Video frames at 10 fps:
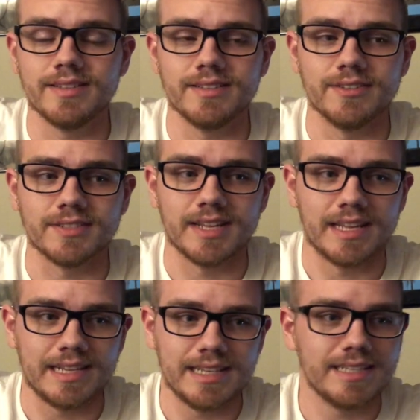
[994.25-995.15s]
There's
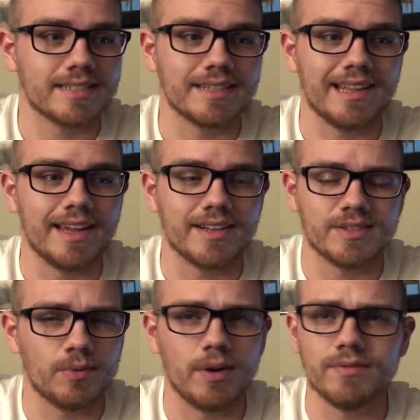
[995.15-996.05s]
at least like
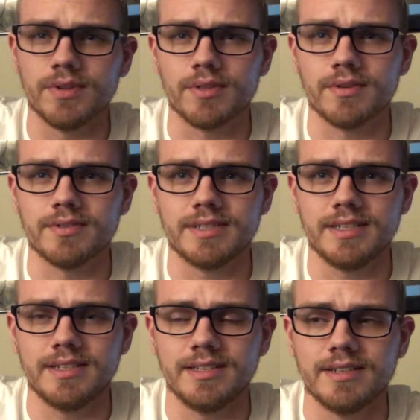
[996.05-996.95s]
12 to
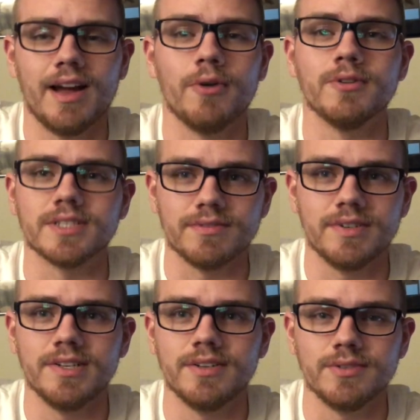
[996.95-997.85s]
13 hours of
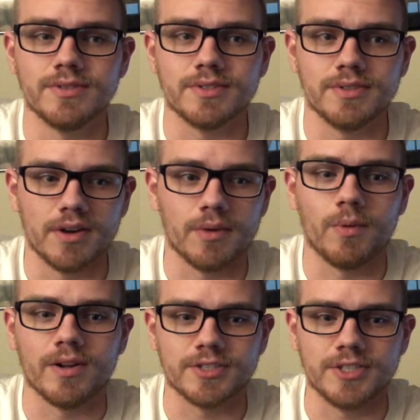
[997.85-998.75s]
videos you gotta
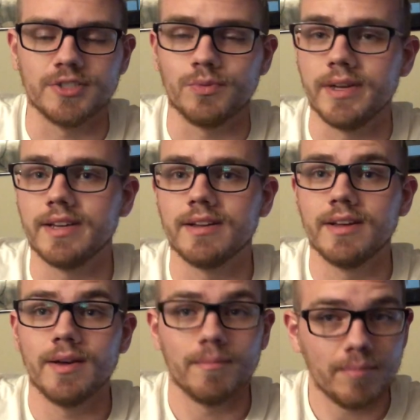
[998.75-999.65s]
watch each week.
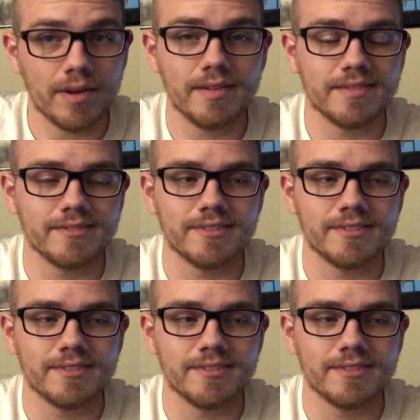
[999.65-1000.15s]
But